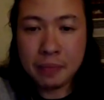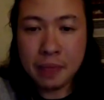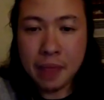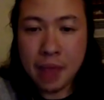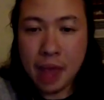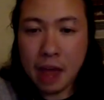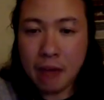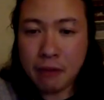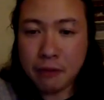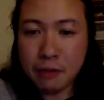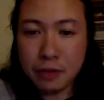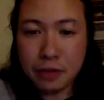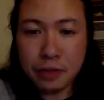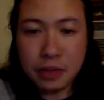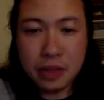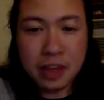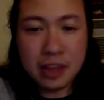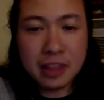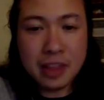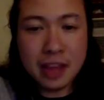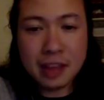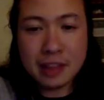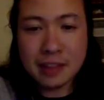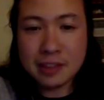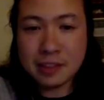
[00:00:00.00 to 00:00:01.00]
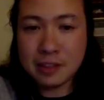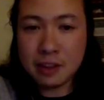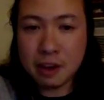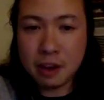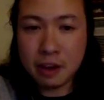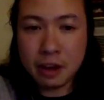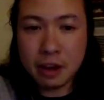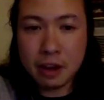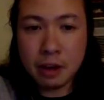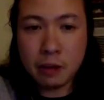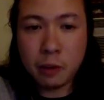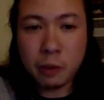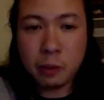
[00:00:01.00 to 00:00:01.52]
Everything that
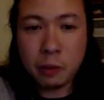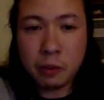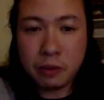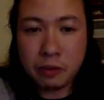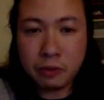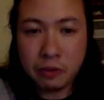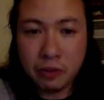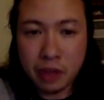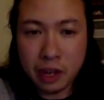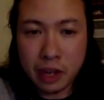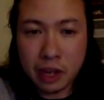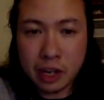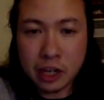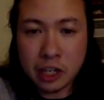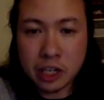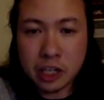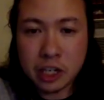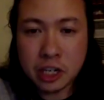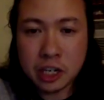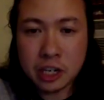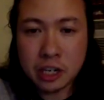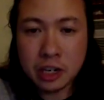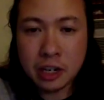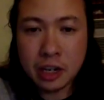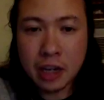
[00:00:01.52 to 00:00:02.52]
started will be finished,